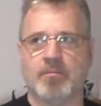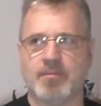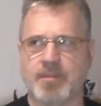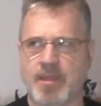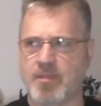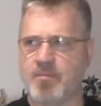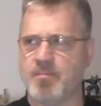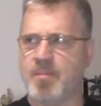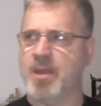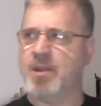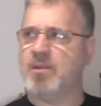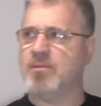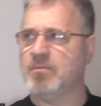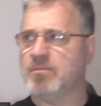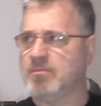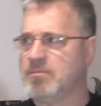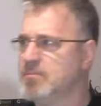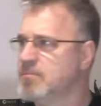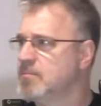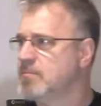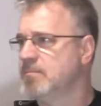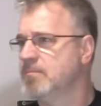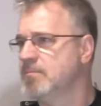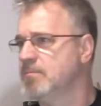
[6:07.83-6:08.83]
Death metal?
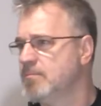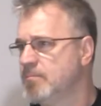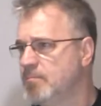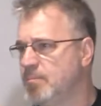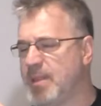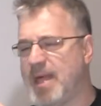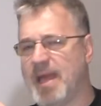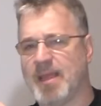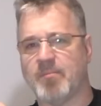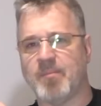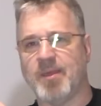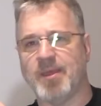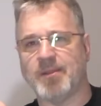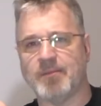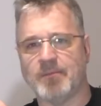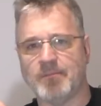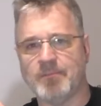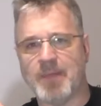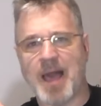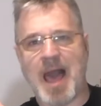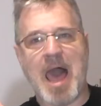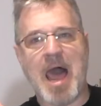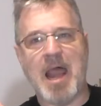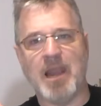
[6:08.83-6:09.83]
Black metal.
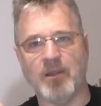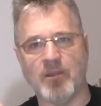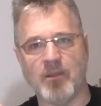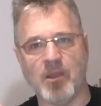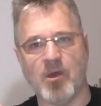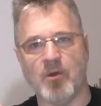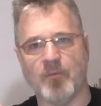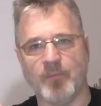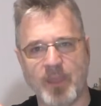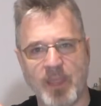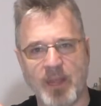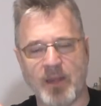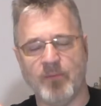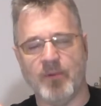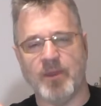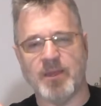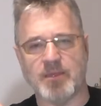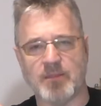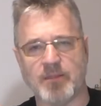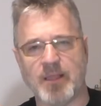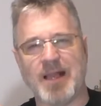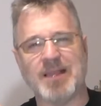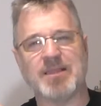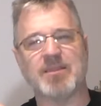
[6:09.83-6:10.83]
I don't know.
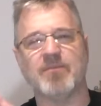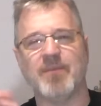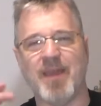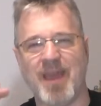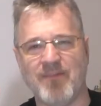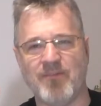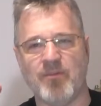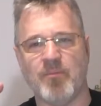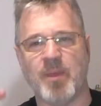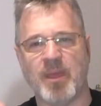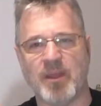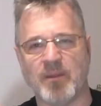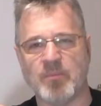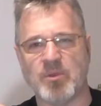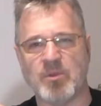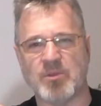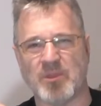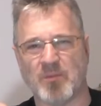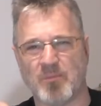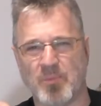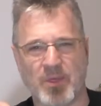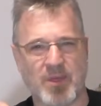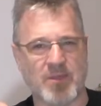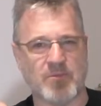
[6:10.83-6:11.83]
Anyways, lots of heavy metal
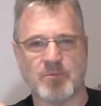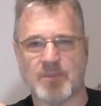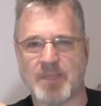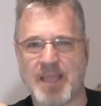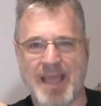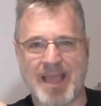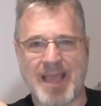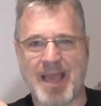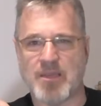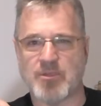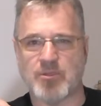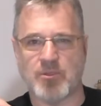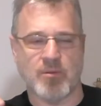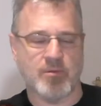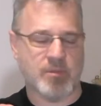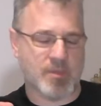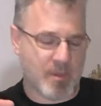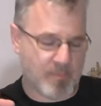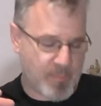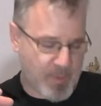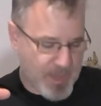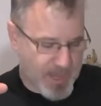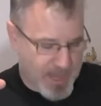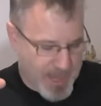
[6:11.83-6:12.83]
music plays when that guy shows
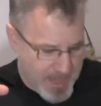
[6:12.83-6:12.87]
up.